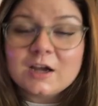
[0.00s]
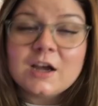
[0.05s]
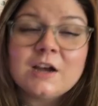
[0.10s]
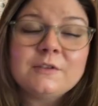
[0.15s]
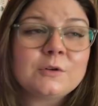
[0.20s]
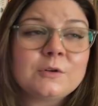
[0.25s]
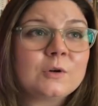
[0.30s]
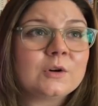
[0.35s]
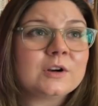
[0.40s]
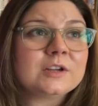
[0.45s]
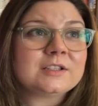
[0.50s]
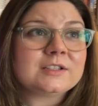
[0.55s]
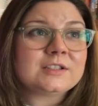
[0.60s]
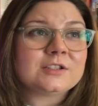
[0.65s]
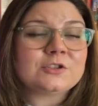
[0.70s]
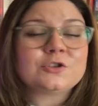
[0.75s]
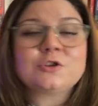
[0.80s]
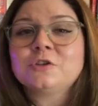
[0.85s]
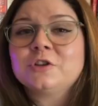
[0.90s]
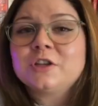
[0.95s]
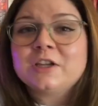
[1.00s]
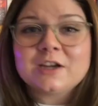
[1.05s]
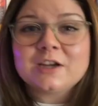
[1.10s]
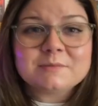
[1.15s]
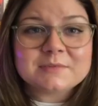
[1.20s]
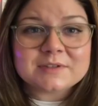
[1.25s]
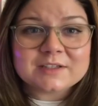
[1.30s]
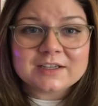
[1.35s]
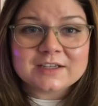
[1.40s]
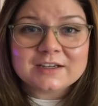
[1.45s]
Of course, Shirley
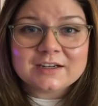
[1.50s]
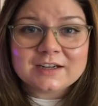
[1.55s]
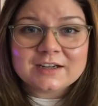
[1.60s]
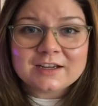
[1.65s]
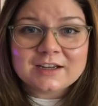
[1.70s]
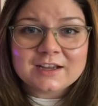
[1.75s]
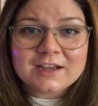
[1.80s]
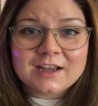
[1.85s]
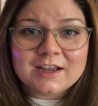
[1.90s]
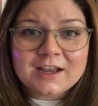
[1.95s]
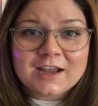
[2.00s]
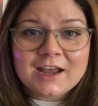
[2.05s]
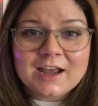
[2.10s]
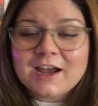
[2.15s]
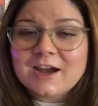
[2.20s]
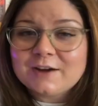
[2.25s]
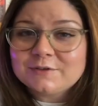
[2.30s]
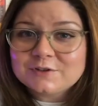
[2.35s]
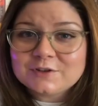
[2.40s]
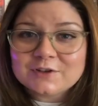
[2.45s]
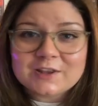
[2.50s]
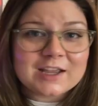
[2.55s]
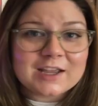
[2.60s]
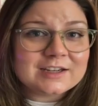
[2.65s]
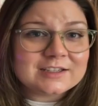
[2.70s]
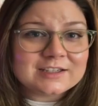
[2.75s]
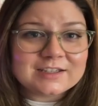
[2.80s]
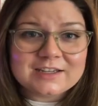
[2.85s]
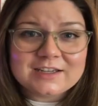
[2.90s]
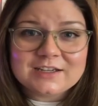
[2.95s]
comes in after the
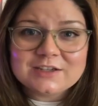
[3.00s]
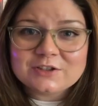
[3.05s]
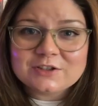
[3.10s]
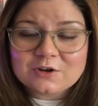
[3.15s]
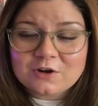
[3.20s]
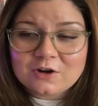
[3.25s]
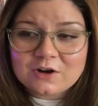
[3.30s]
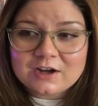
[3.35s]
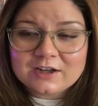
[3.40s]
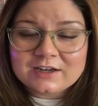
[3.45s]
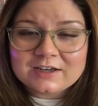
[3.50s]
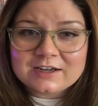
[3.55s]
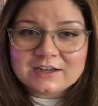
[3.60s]
entity is gone